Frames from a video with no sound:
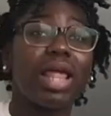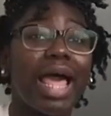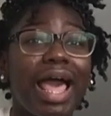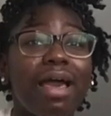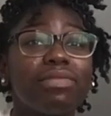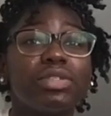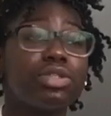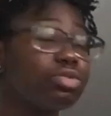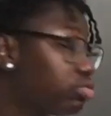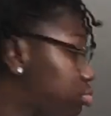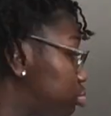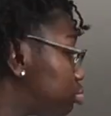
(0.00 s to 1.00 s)
I have
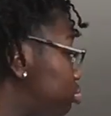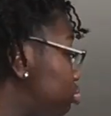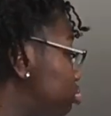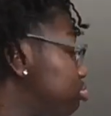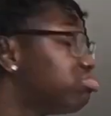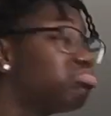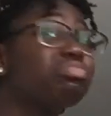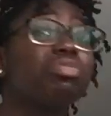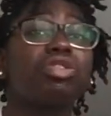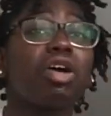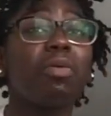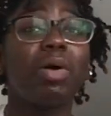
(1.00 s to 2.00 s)
to
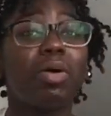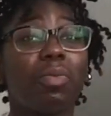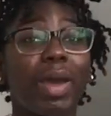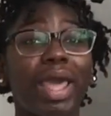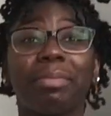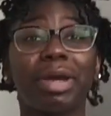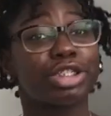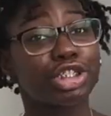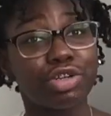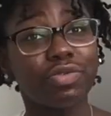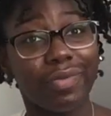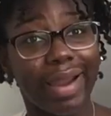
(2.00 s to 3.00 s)
throw away my
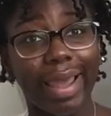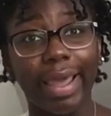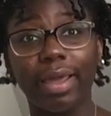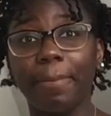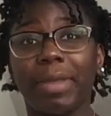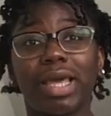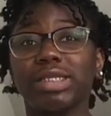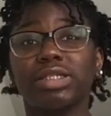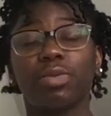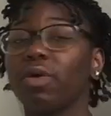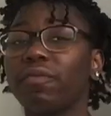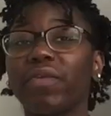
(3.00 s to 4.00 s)
shoe rack because it
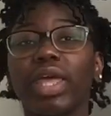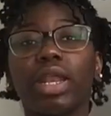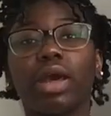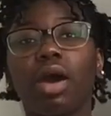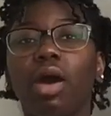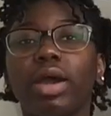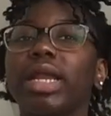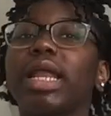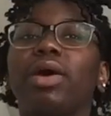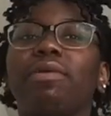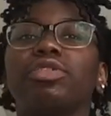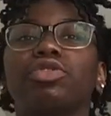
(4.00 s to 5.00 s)
won't fit in the car and I
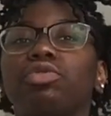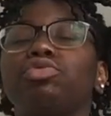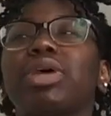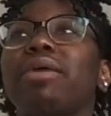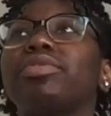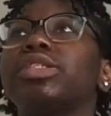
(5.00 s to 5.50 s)
don't have a screwdriver